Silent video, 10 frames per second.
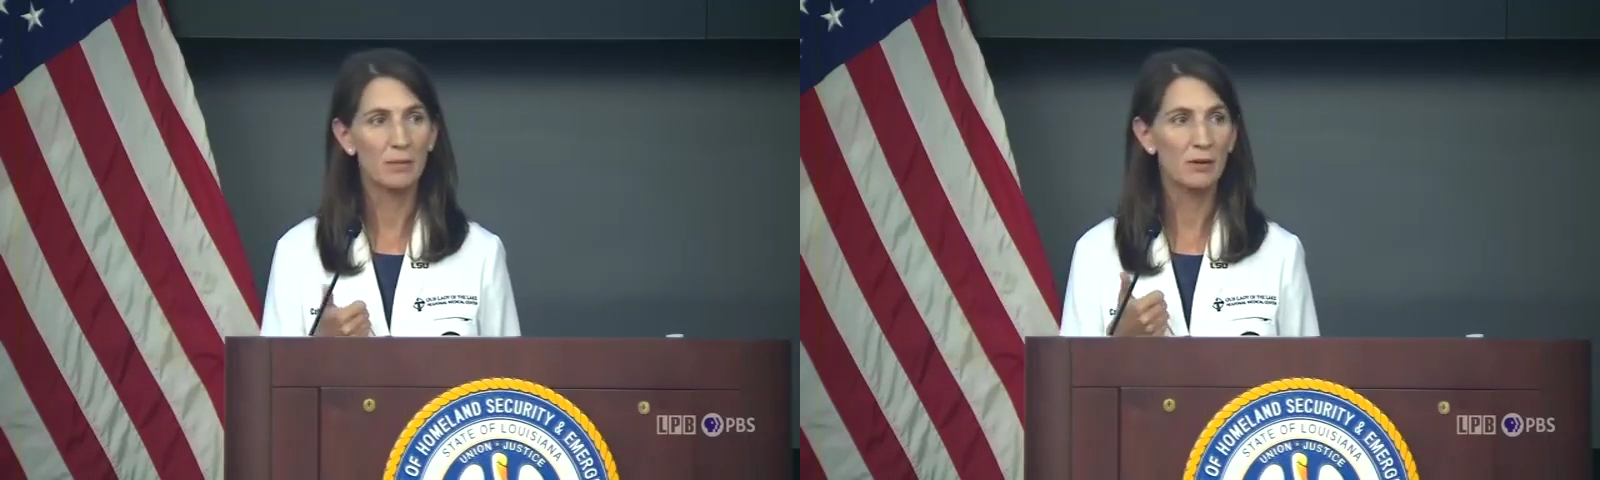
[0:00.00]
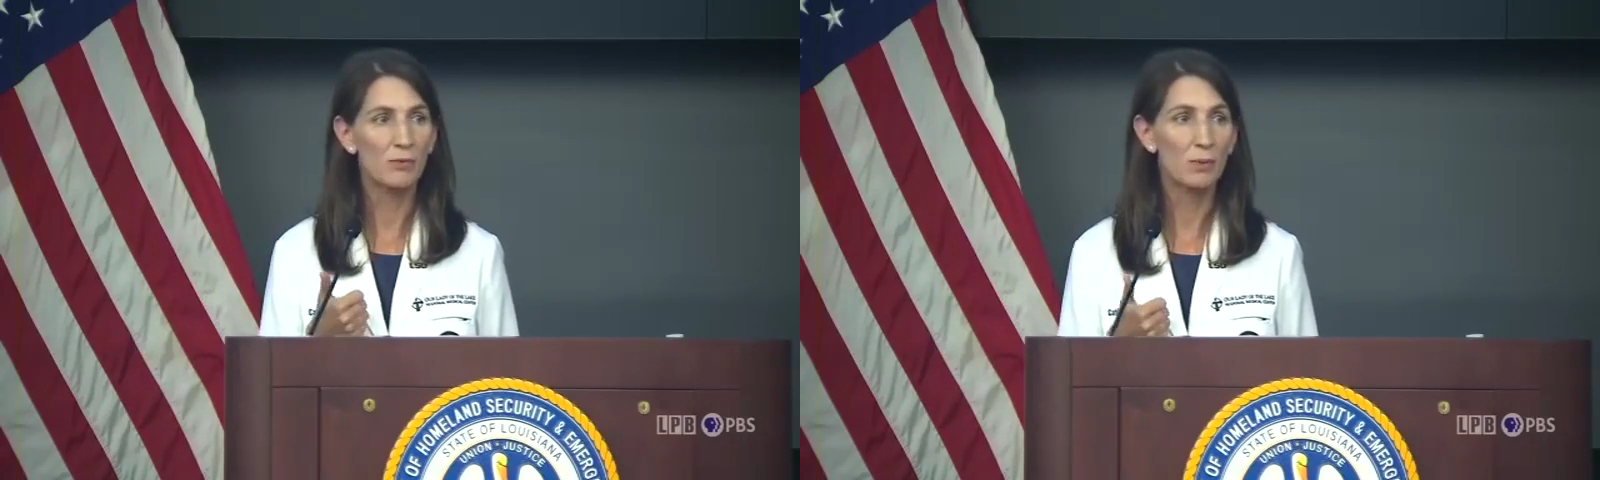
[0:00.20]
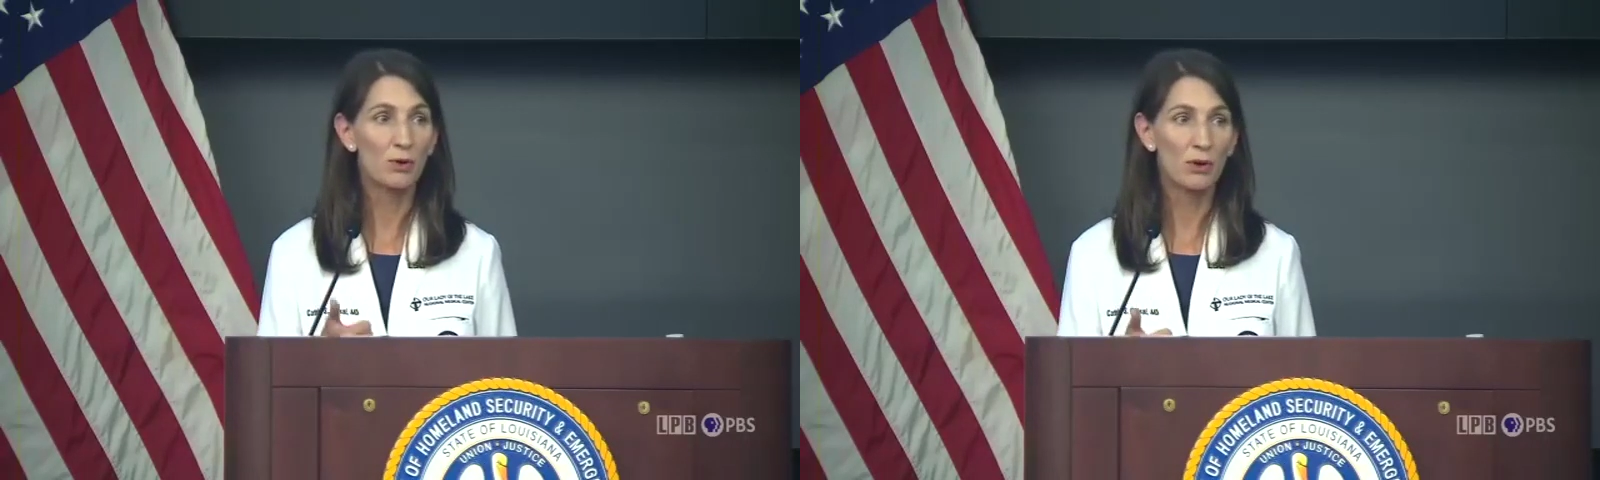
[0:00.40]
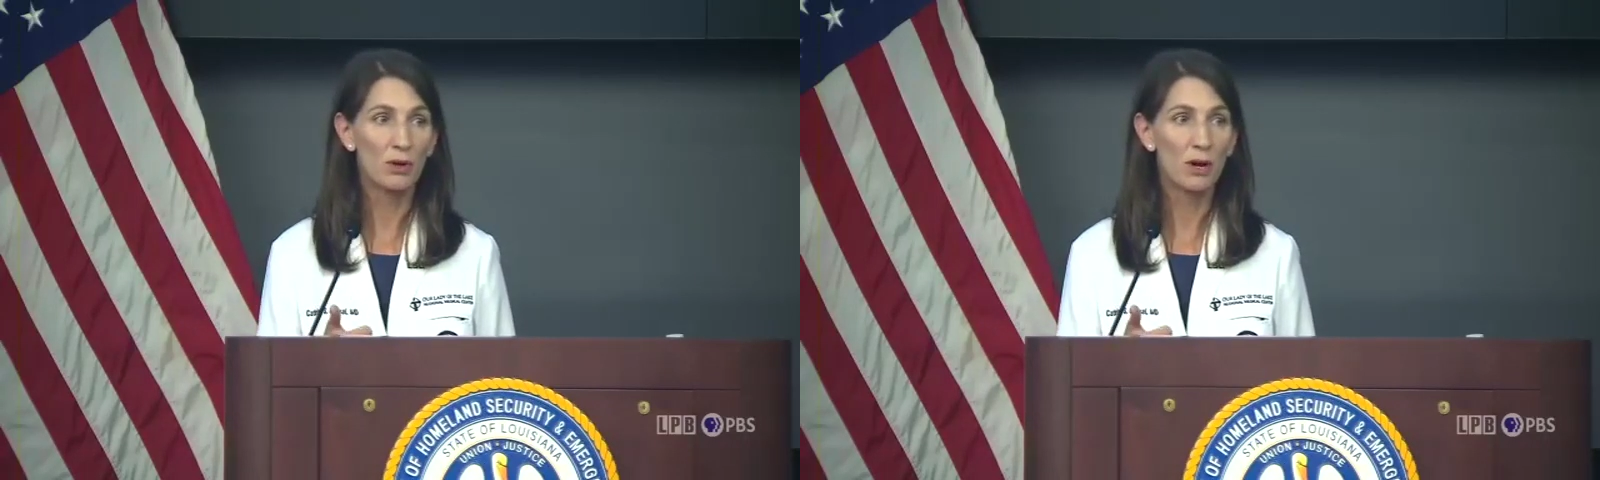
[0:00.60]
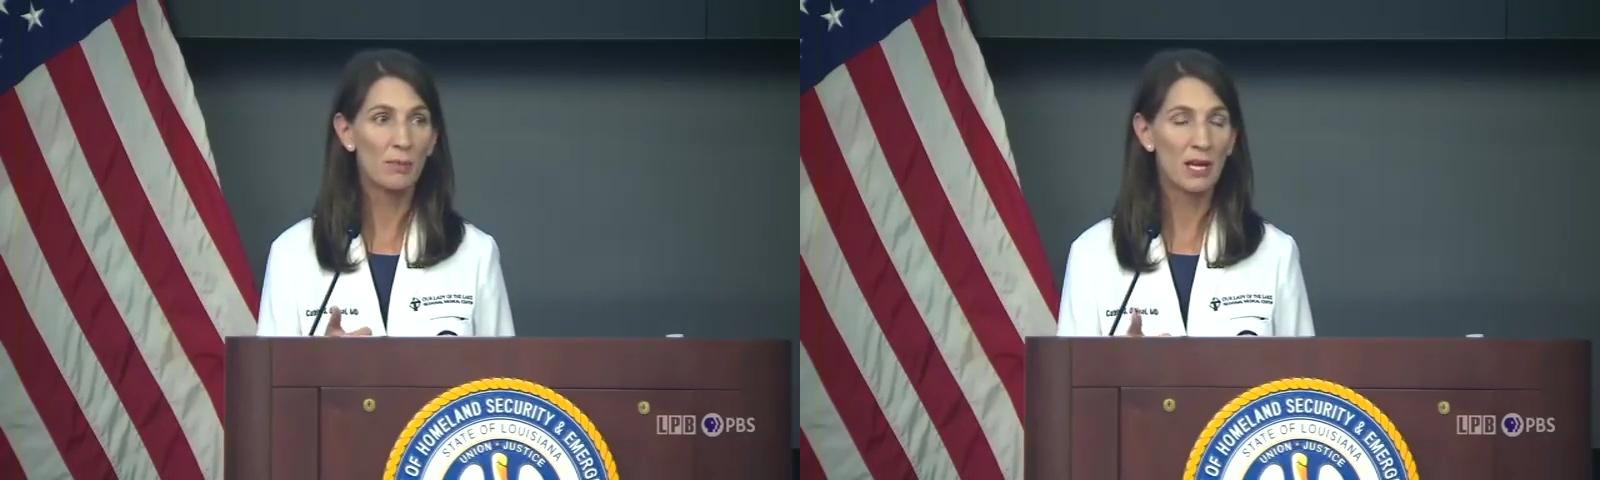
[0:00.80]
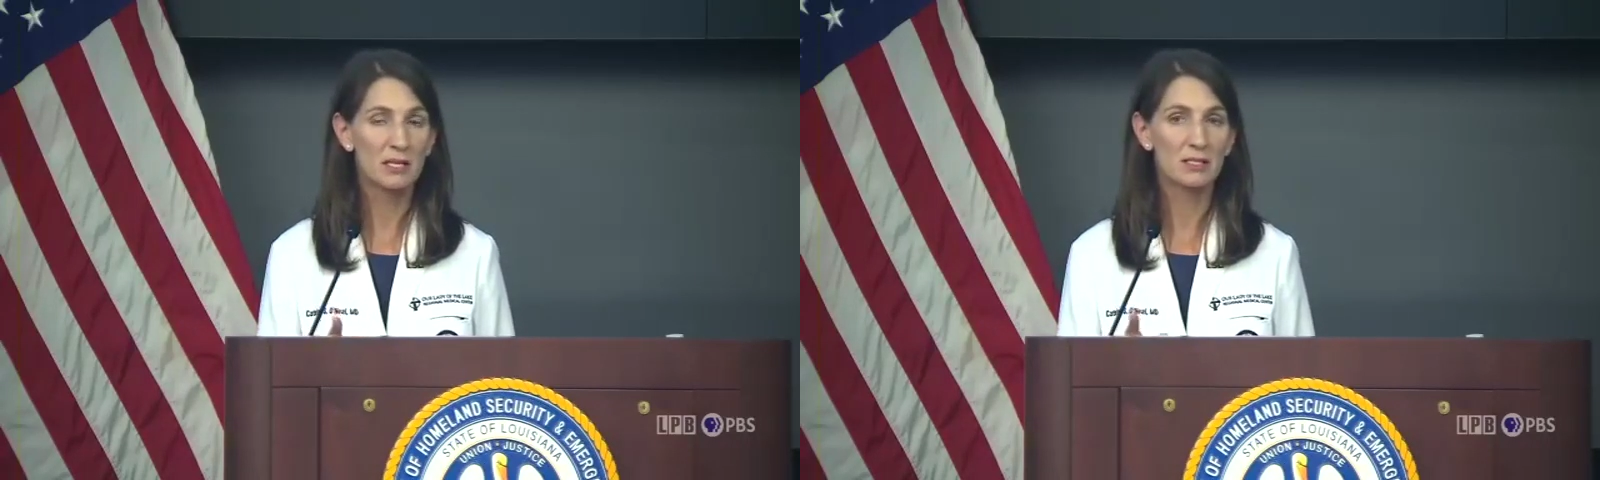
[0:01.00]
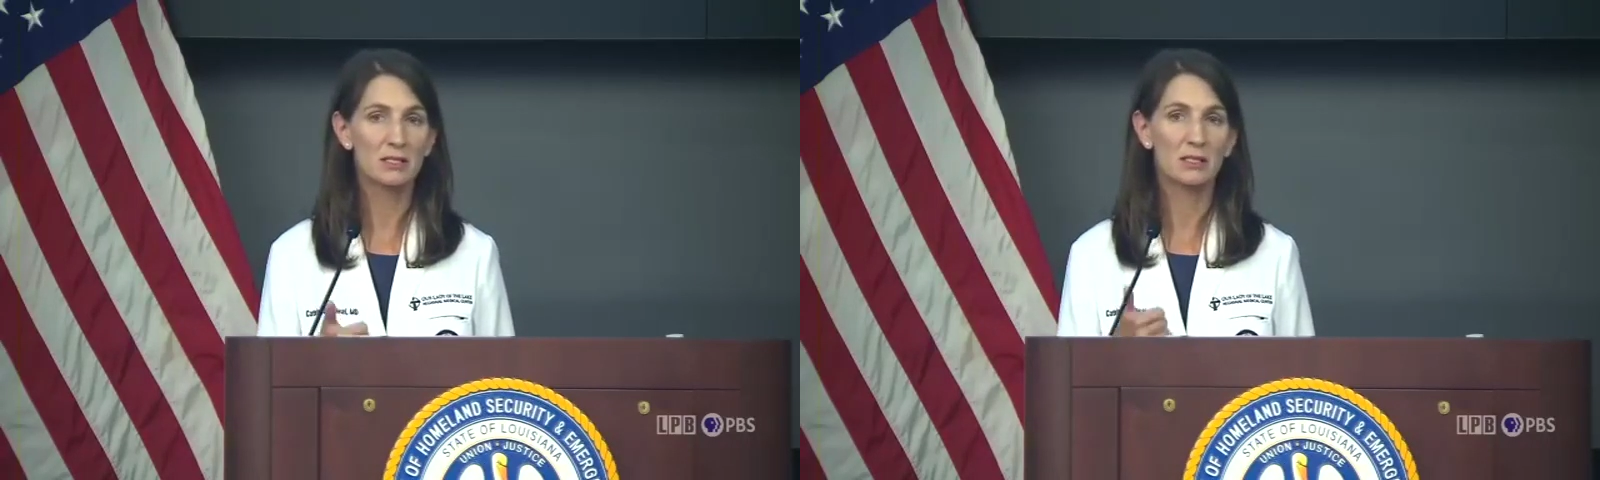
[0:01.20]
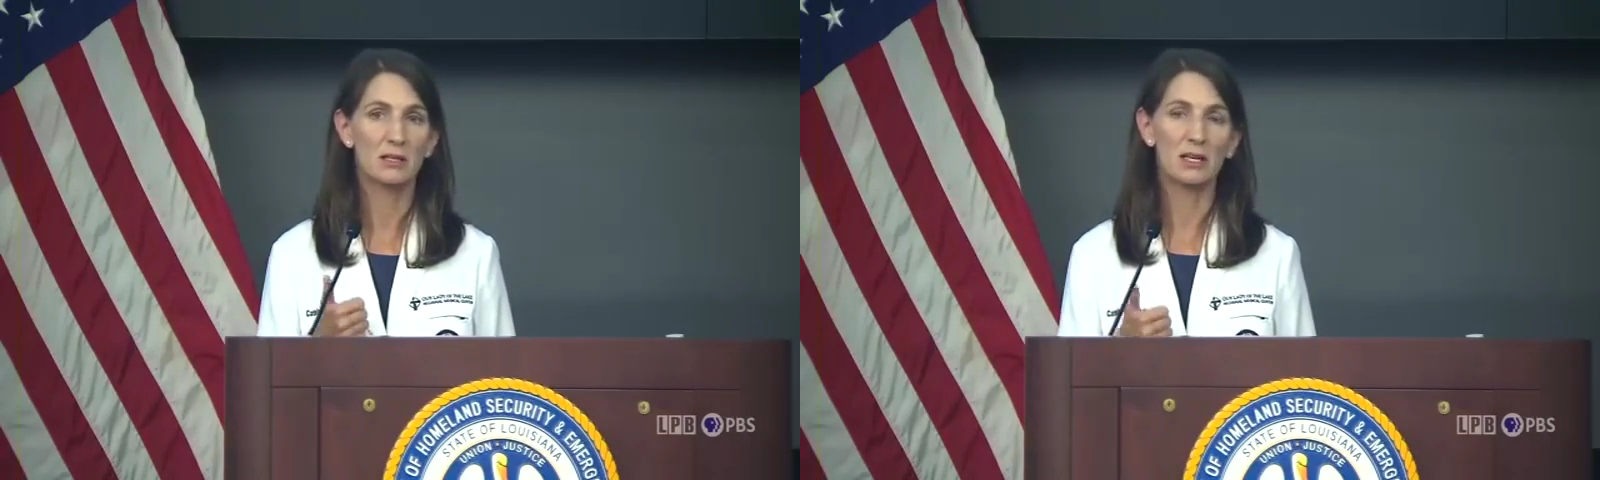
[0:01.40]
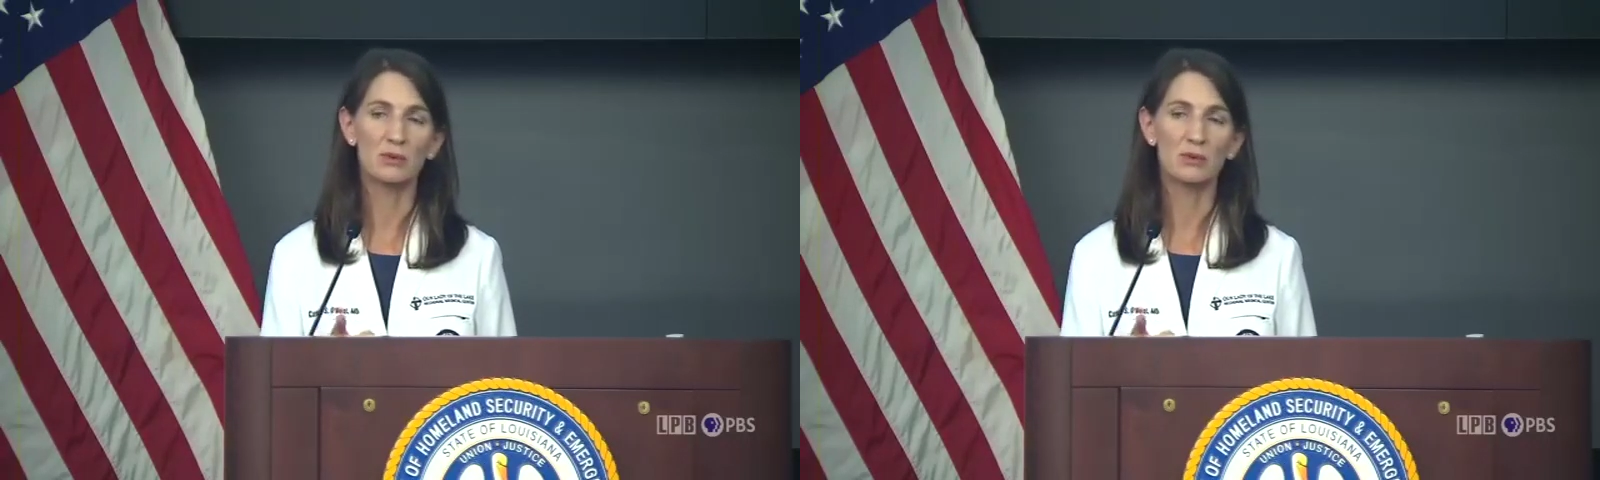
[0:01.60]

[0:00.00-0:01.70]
But if we put on our masks,